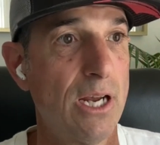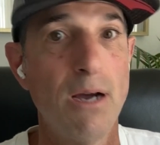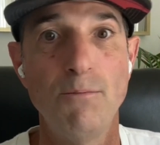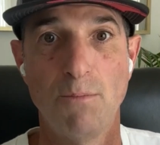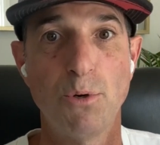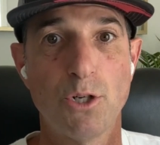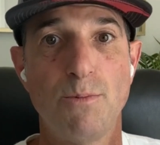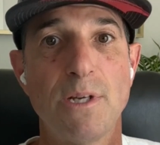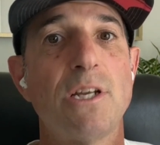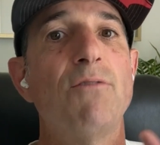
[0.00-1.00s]
Like I'm going to
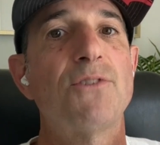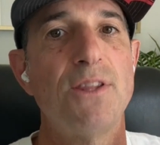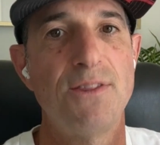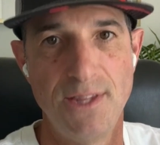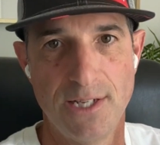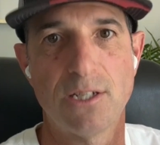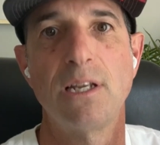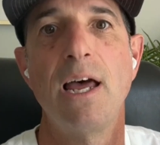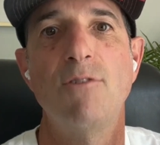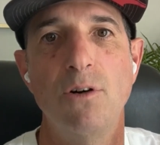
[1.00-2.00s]
push myself to
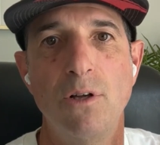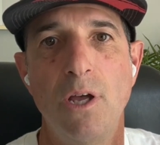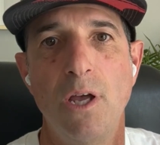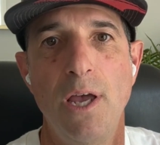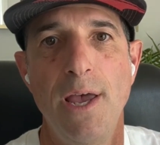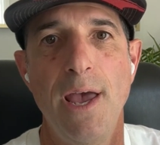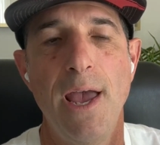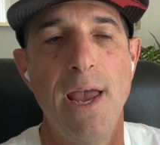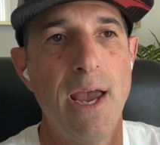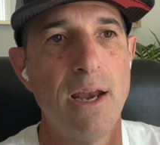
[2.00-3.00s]
this level,
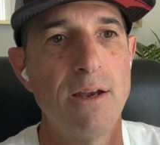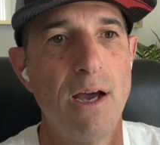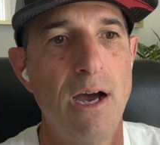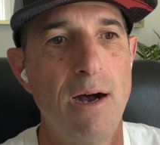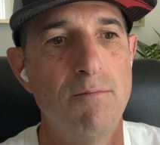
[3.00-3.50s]
and